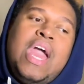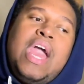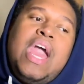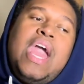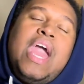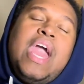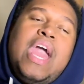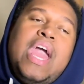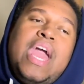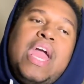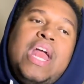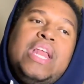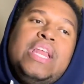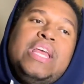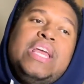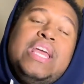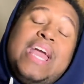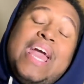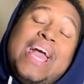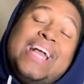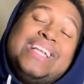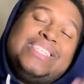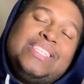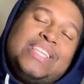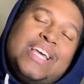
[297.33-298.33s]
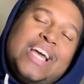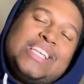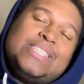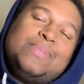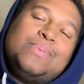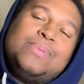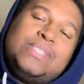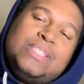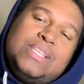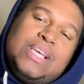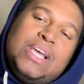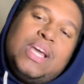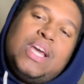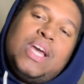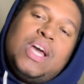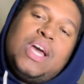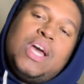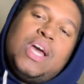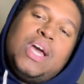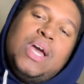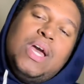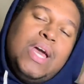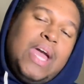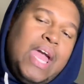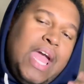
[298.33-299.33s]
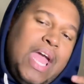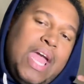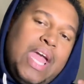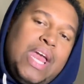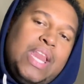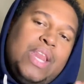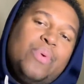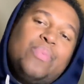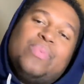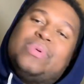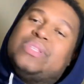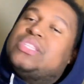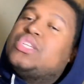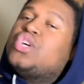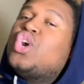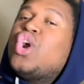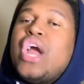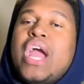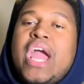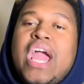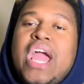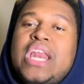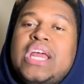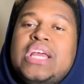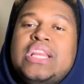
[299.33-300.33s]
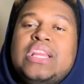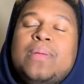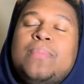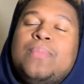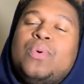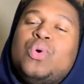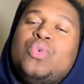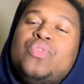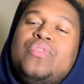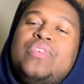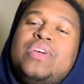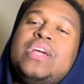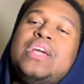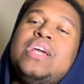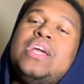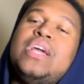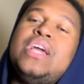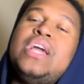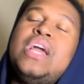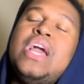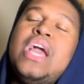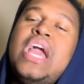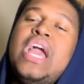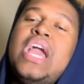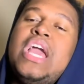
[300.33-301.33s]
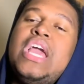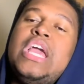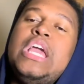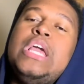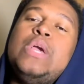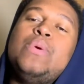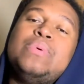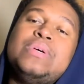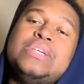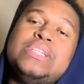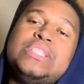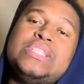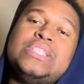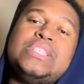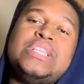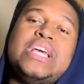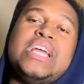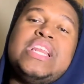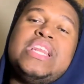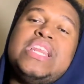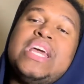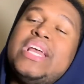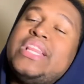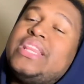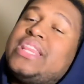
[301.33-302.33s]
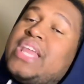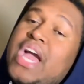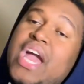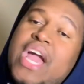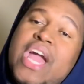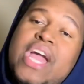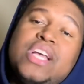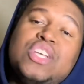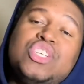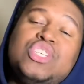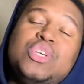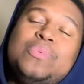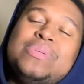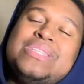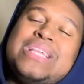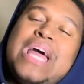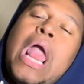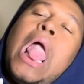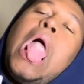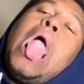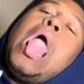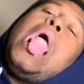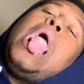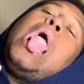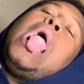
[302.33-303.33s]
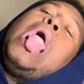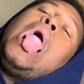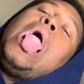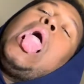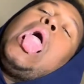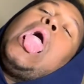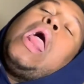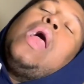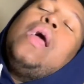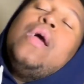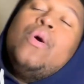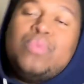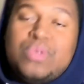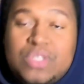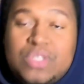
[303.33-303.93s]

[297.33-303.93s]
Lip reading: And he had sex with Tika, and it was great in the movie. He was hitting that thing, and she was like, it